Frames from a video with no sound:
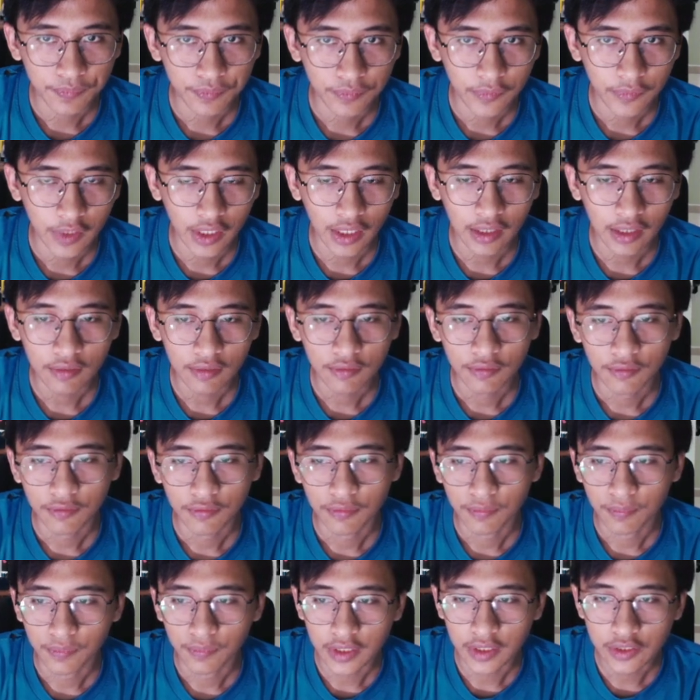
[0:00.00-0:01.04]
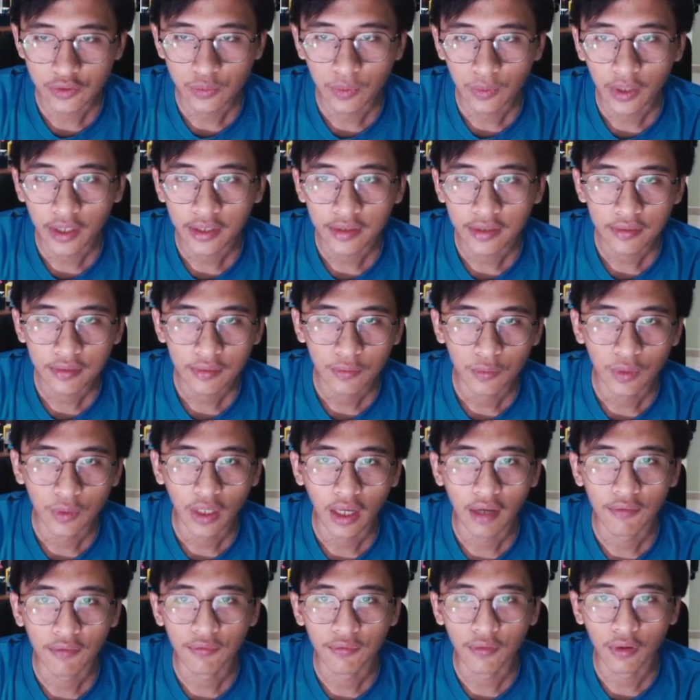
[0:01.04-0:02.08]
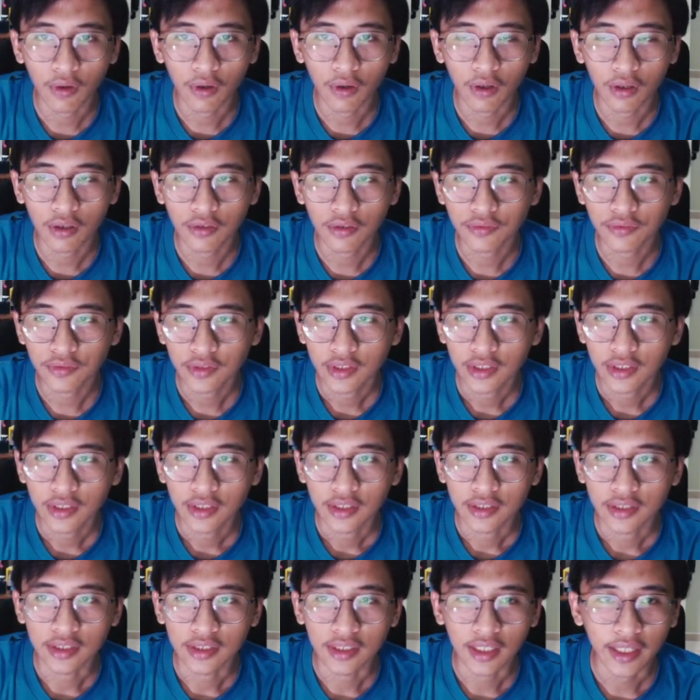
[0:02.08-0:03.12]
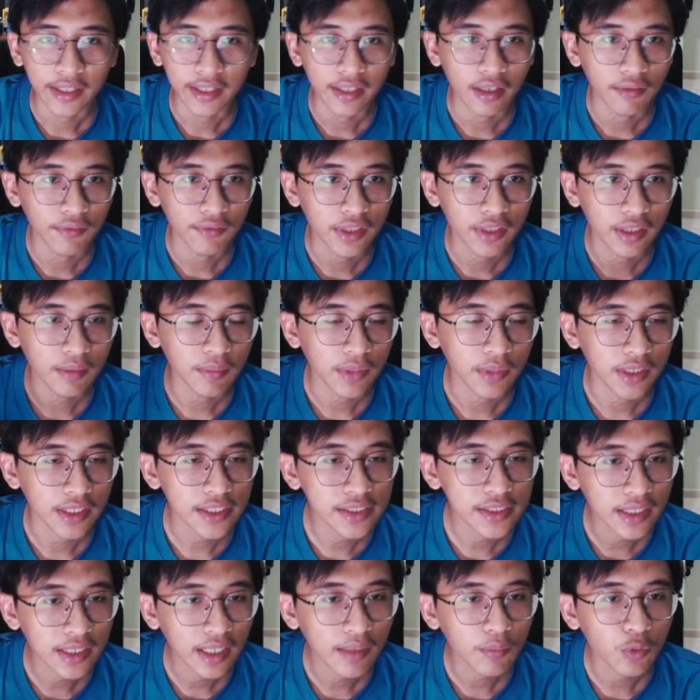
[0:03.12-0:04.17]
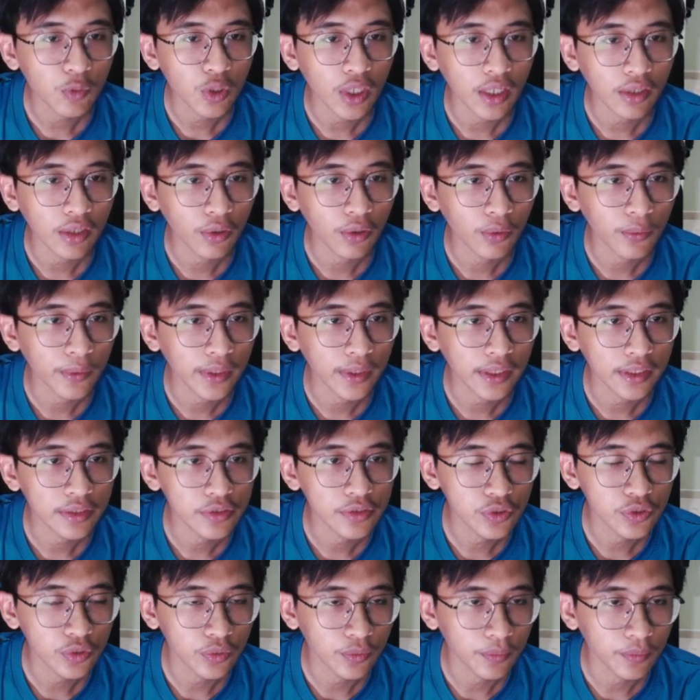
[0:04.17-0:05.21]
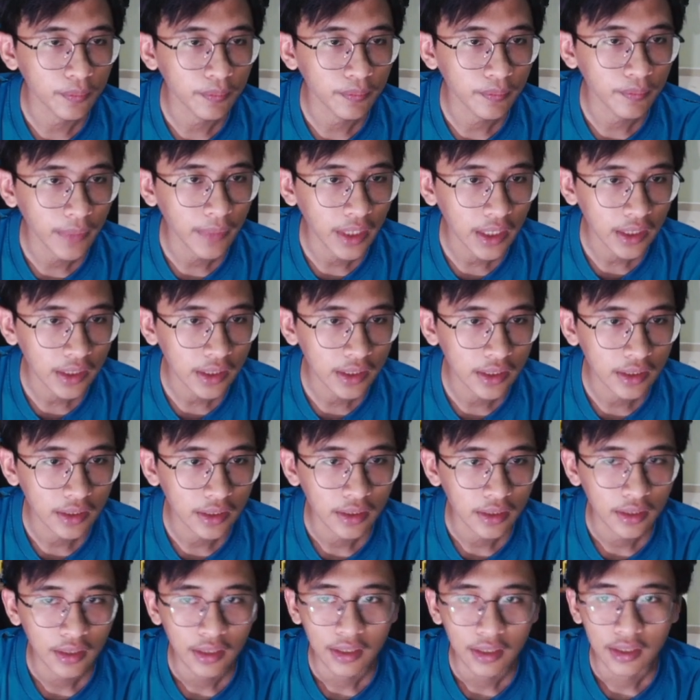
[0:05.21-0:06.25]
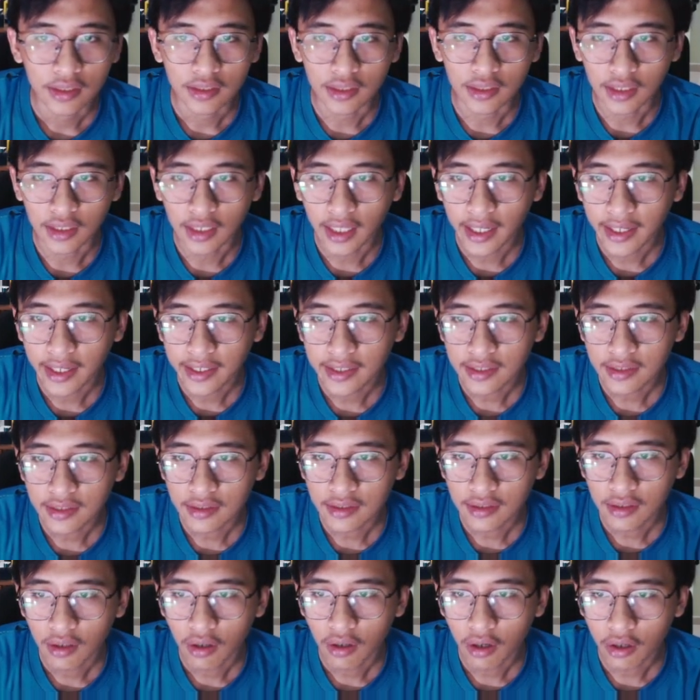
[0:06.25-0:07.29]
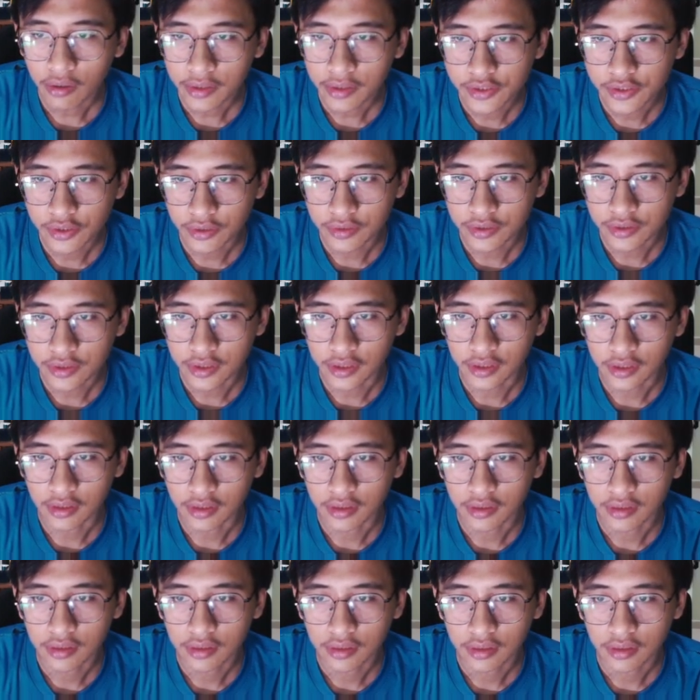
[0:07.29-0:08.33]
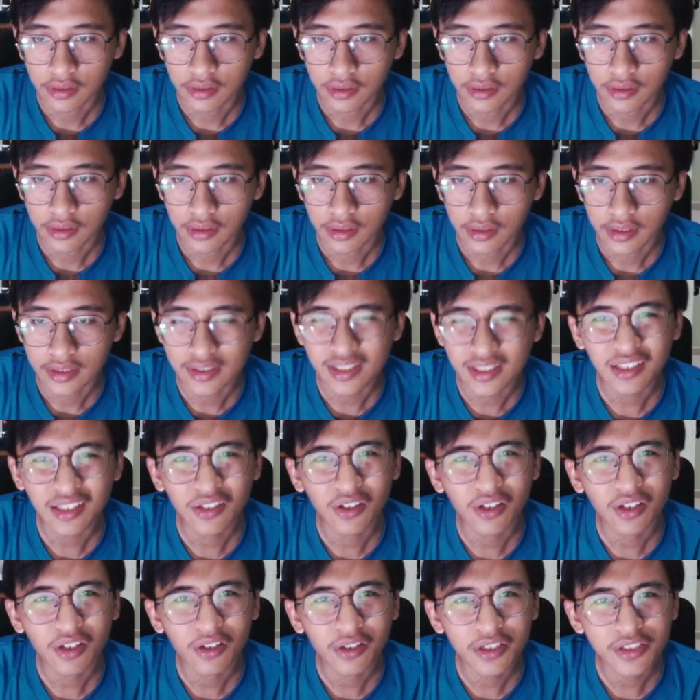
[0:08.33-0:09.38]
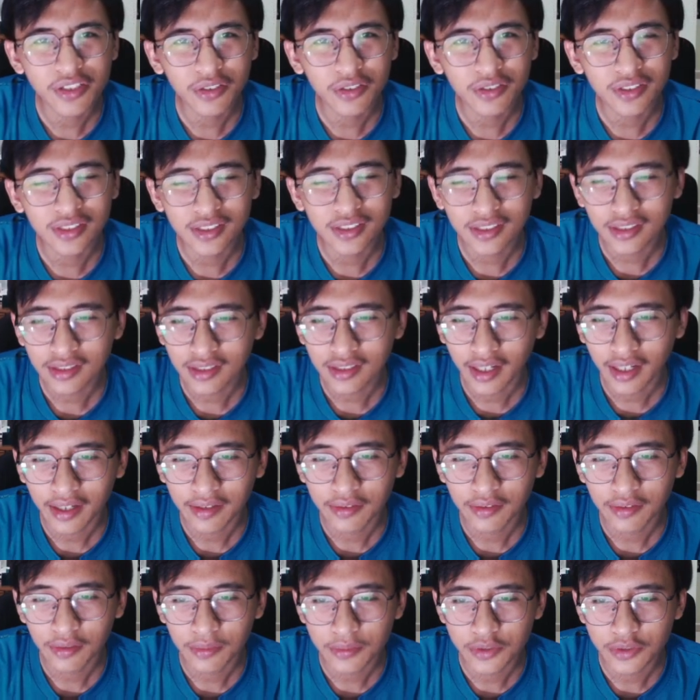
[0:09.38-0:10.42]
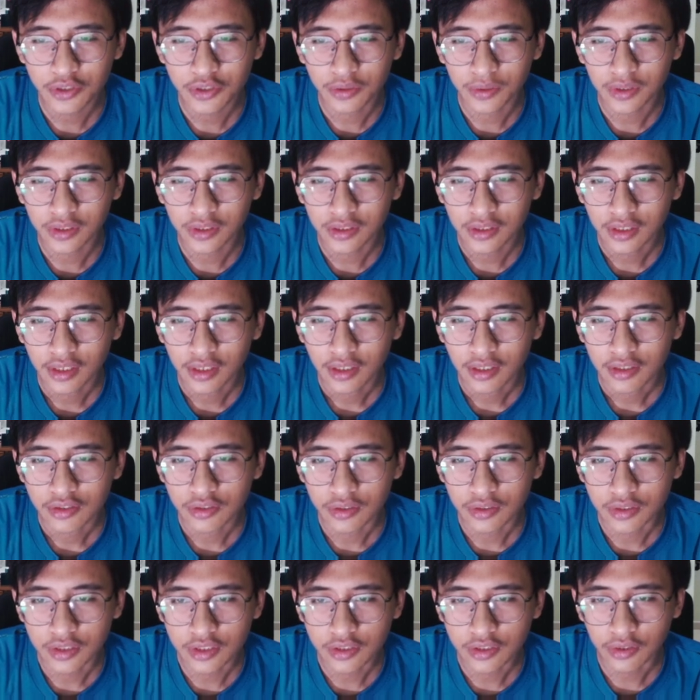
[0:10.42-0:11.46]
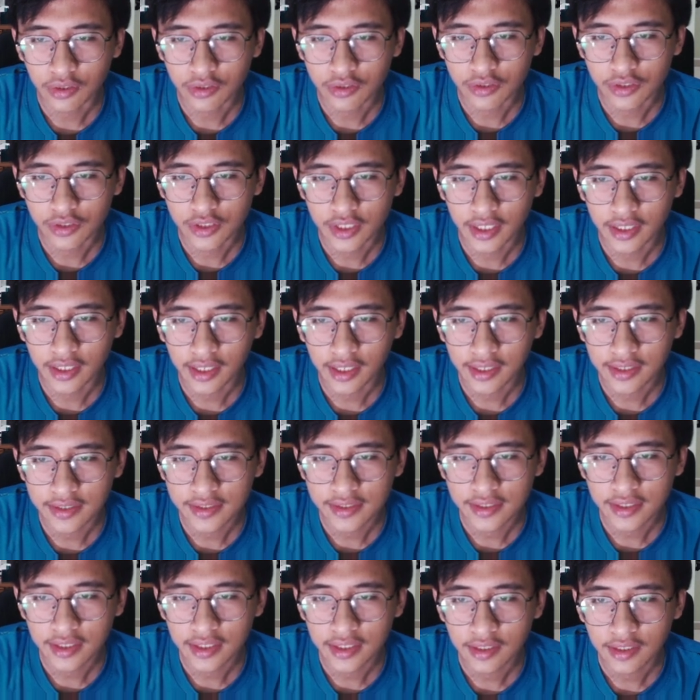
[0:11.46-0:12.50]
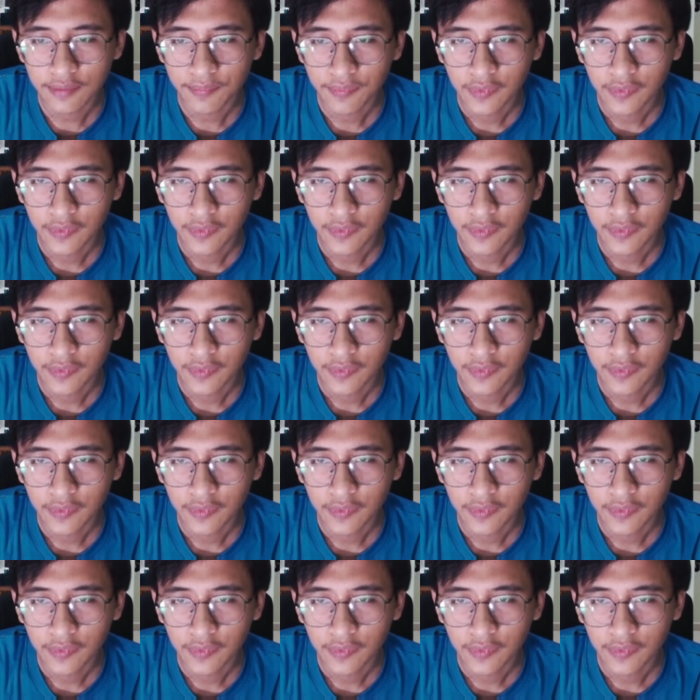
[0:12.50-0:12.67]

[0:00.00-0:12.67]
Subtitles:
Okay, this one we have all the line and everything, but this time we are going to make the line horizontal. Is it called horizontal? I'm not sure. So just going to set 90,